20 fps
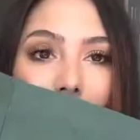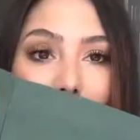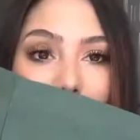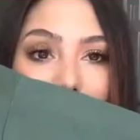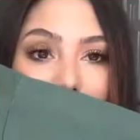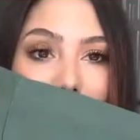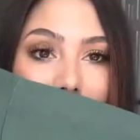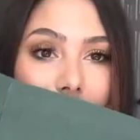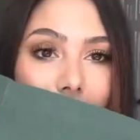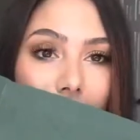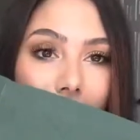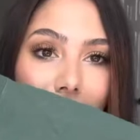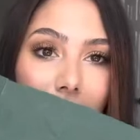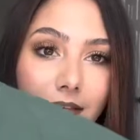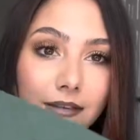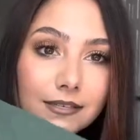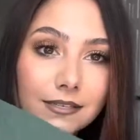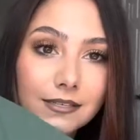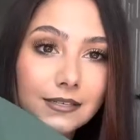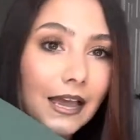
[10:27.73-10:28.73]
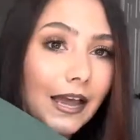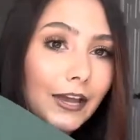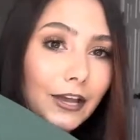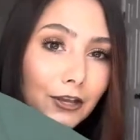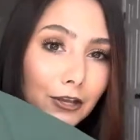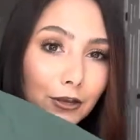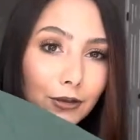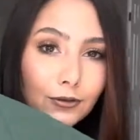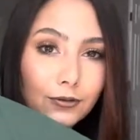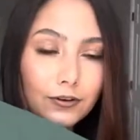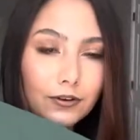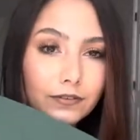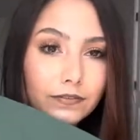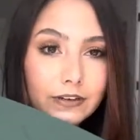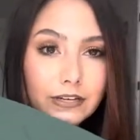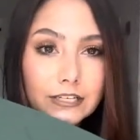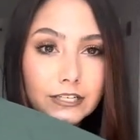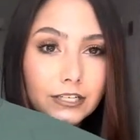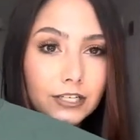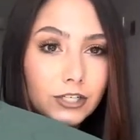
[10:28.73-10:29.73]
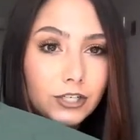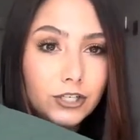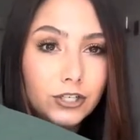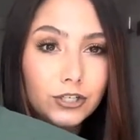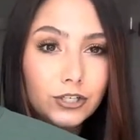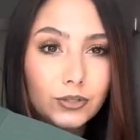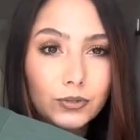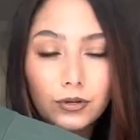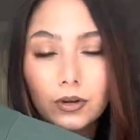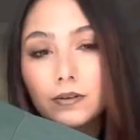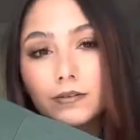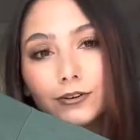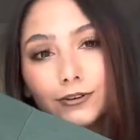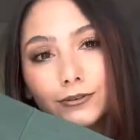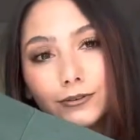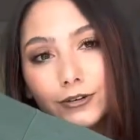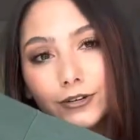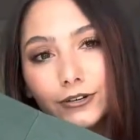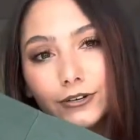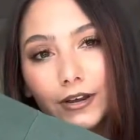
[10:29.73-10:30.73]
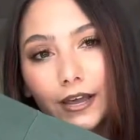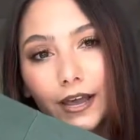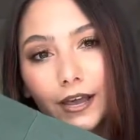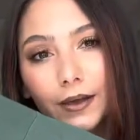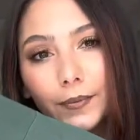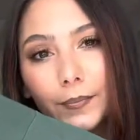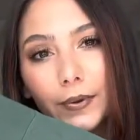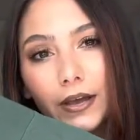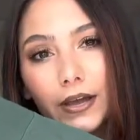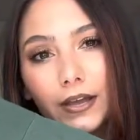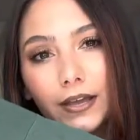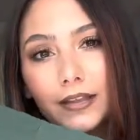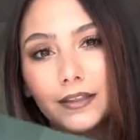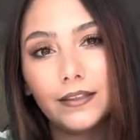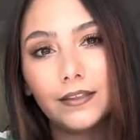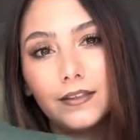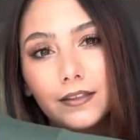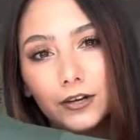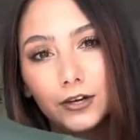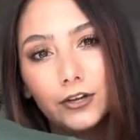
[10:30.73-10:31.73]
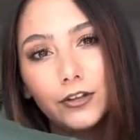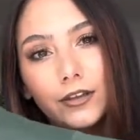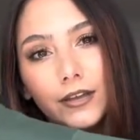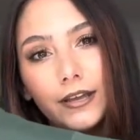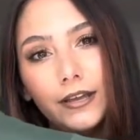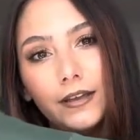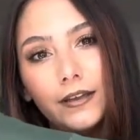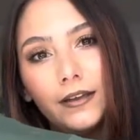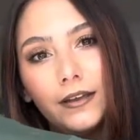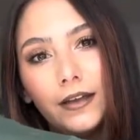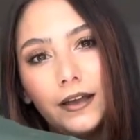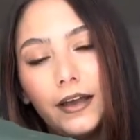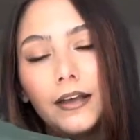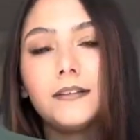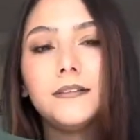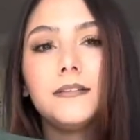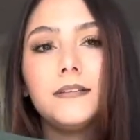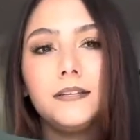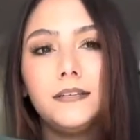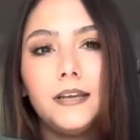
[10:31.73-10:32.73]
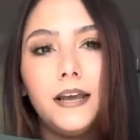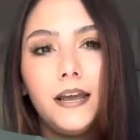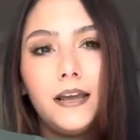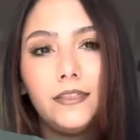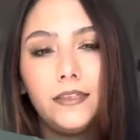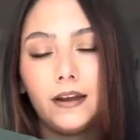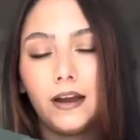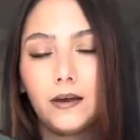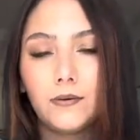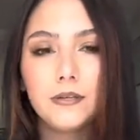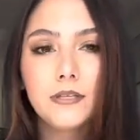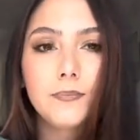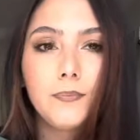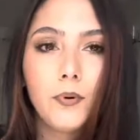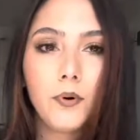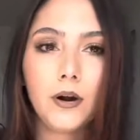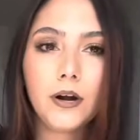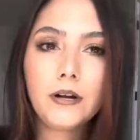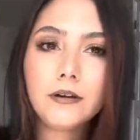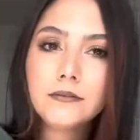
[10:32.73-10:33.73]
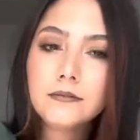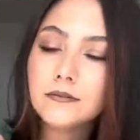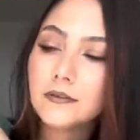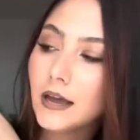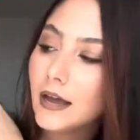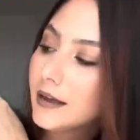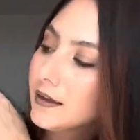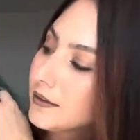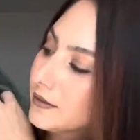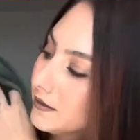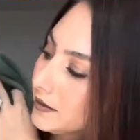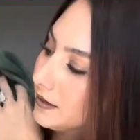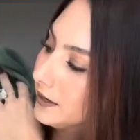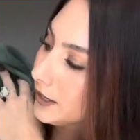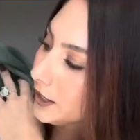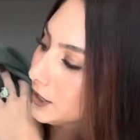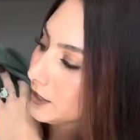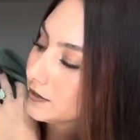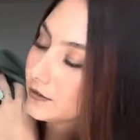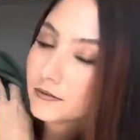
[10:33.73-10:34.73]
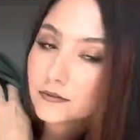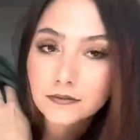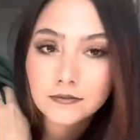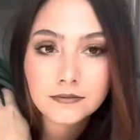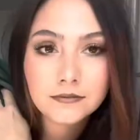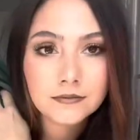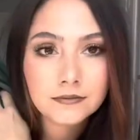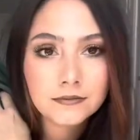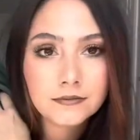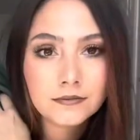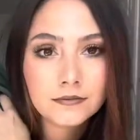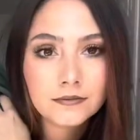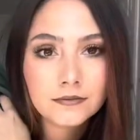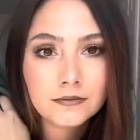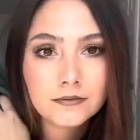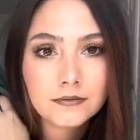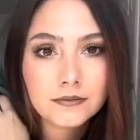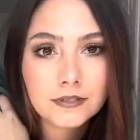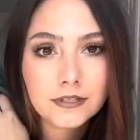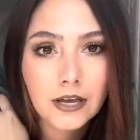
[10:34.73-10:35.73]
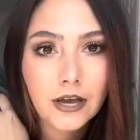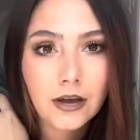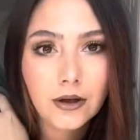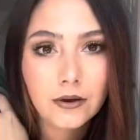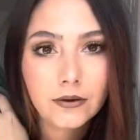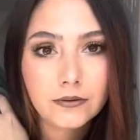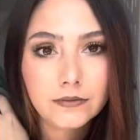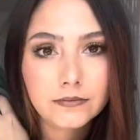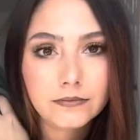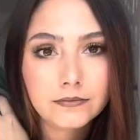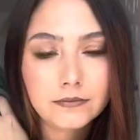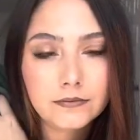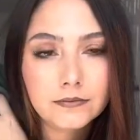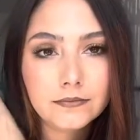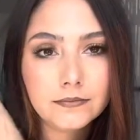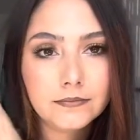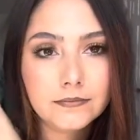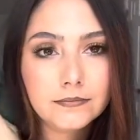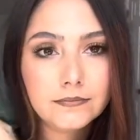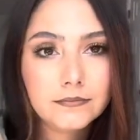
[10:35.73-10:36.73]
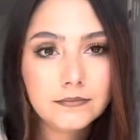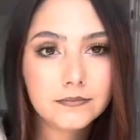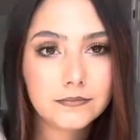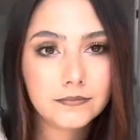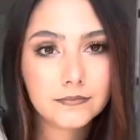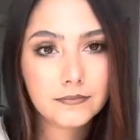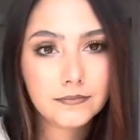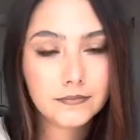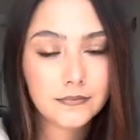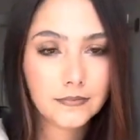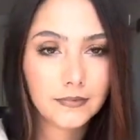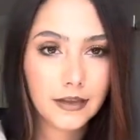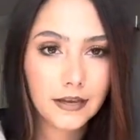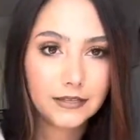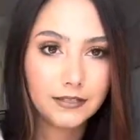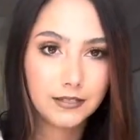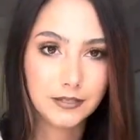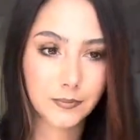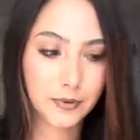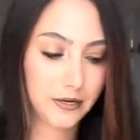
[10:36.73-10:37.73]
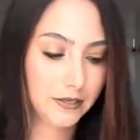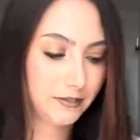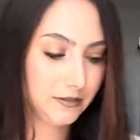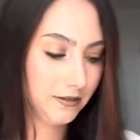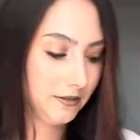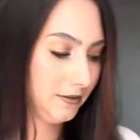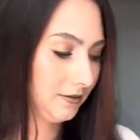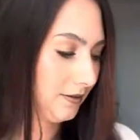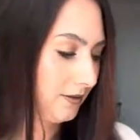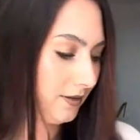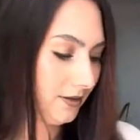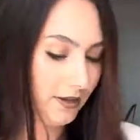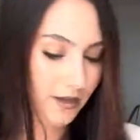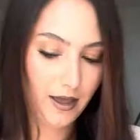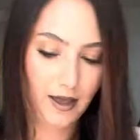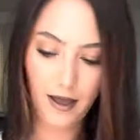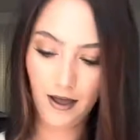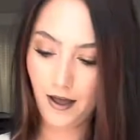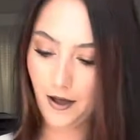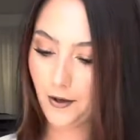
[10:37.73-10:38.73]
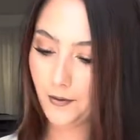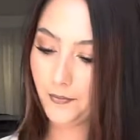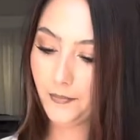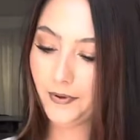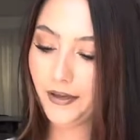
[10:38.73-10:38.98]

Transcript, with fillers: was gonna say this is like a cute little vintage crew neck, but it literally has the date that I was born, like the year. So that's depressing. Um,